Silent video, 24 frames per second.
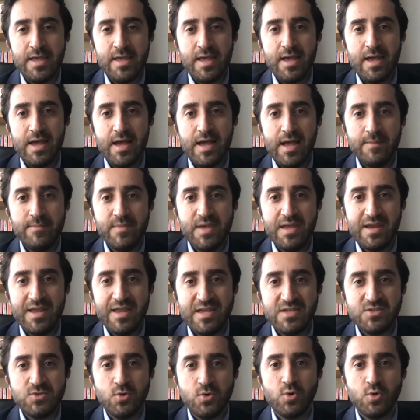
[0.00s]
it
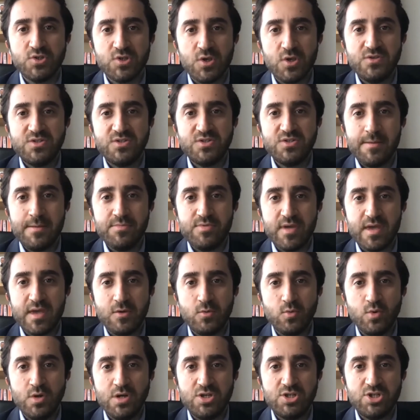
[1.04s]
is also
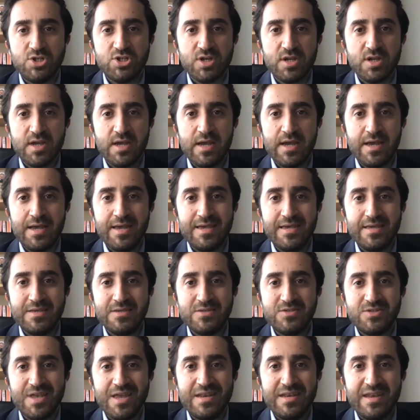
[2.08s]
something which
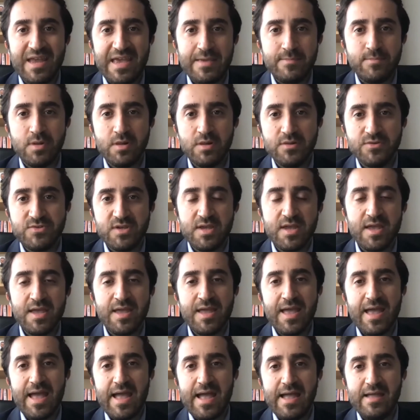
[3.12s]
is enabled
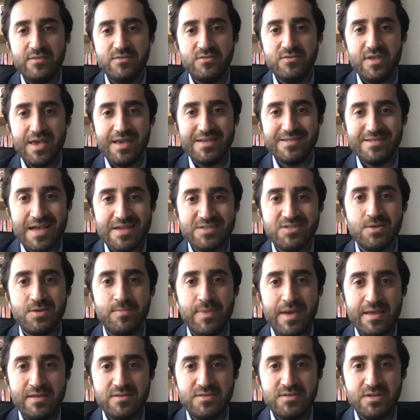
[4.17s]
and
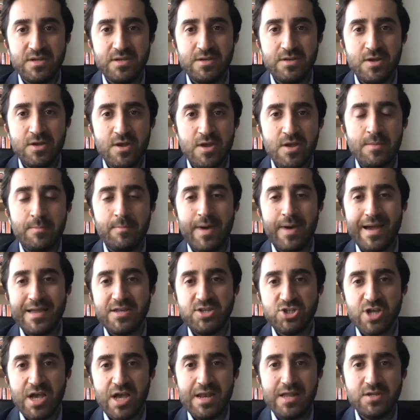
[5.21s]
exacerbated by
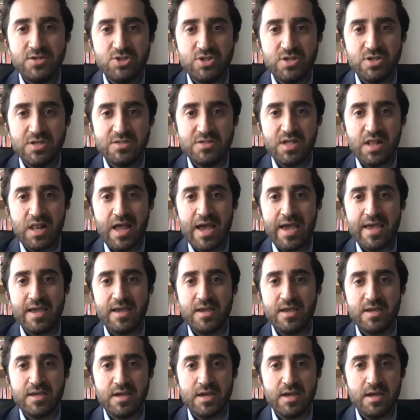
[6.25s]
challenges like
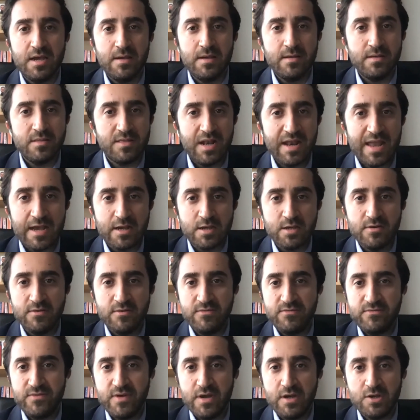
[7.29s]
the lack
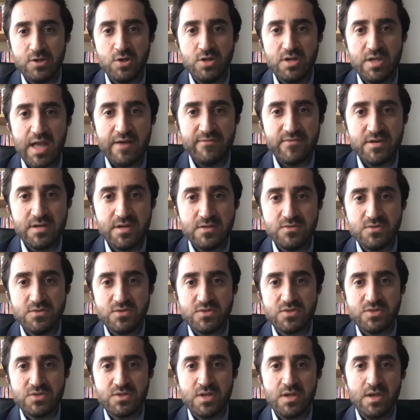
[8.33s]
of good
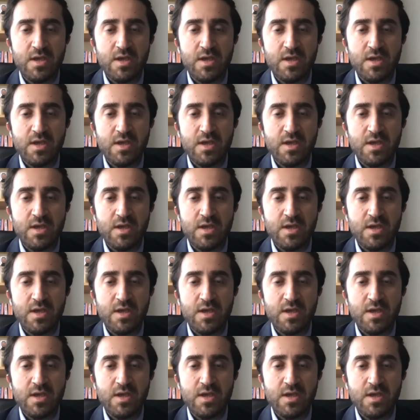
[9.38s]
governance,